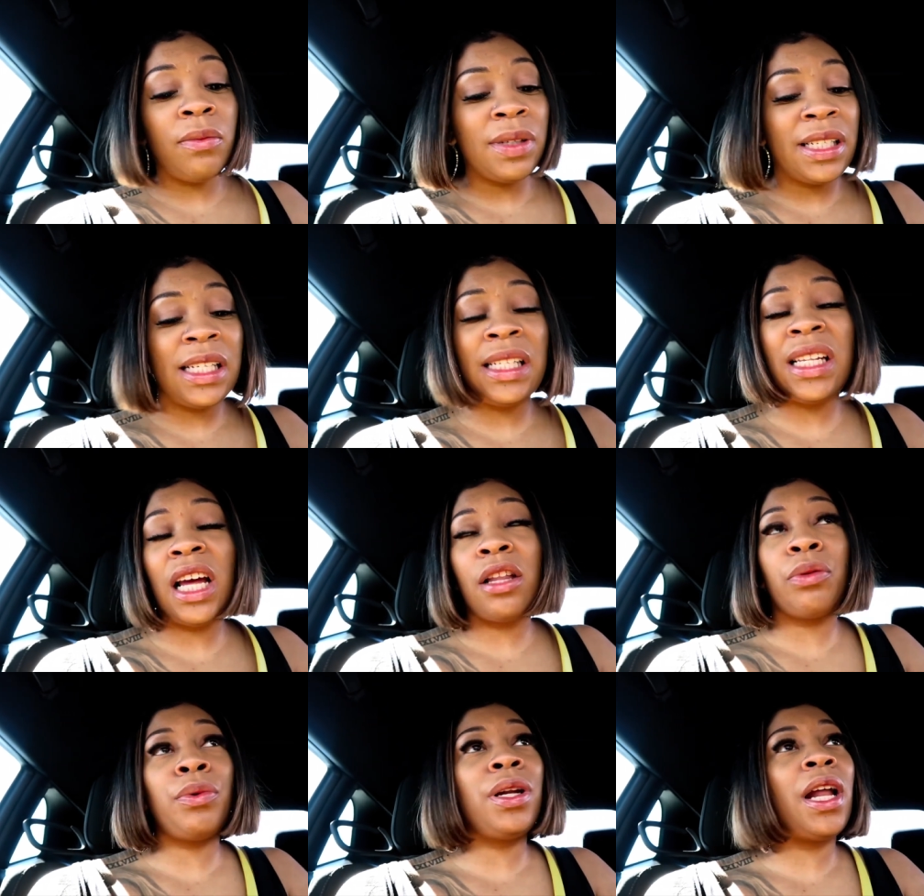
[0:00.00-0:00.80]
It was it's
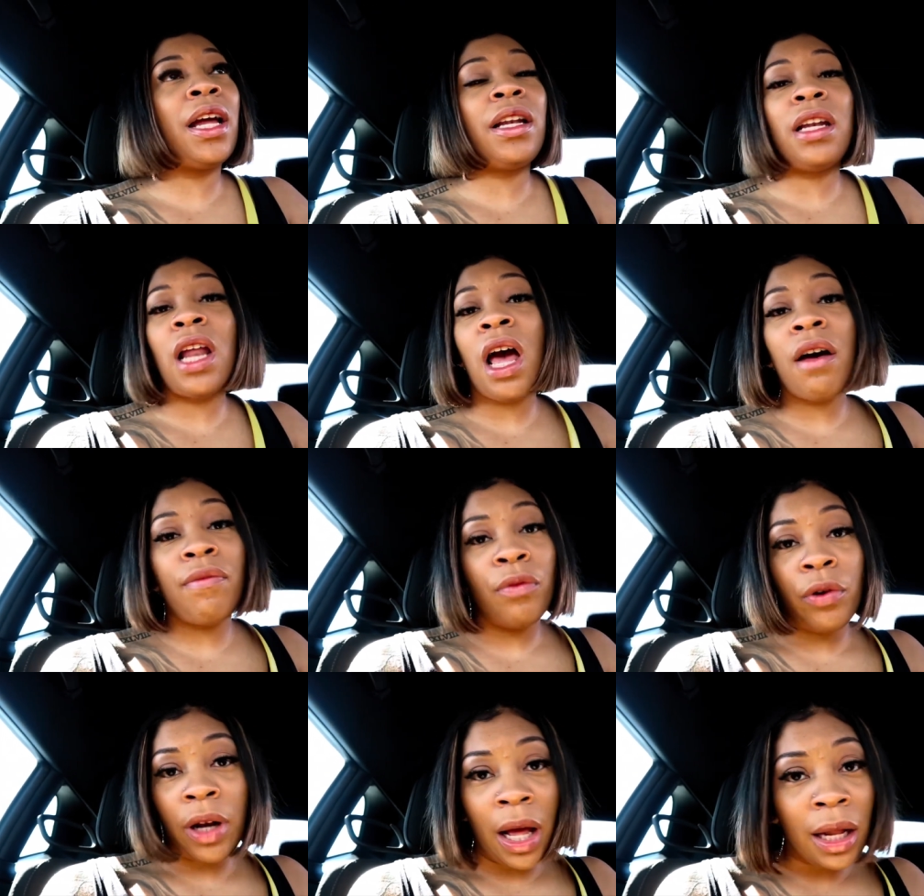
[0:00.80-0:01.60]
like $3.99,
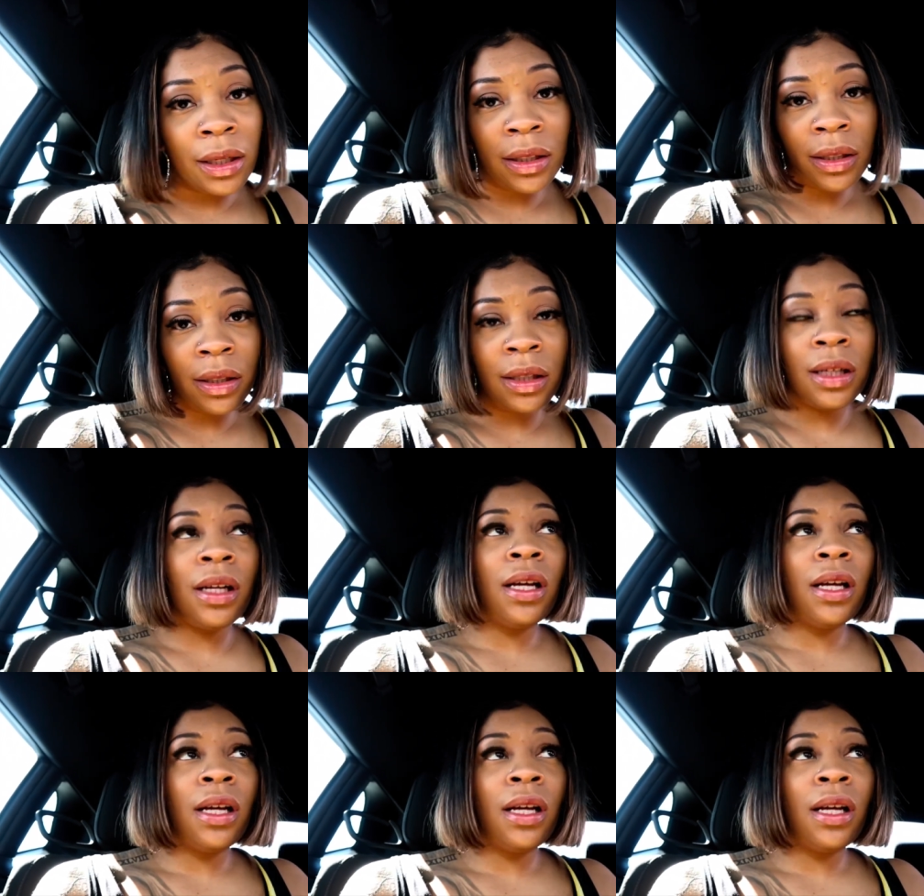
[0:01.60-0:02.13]
$4.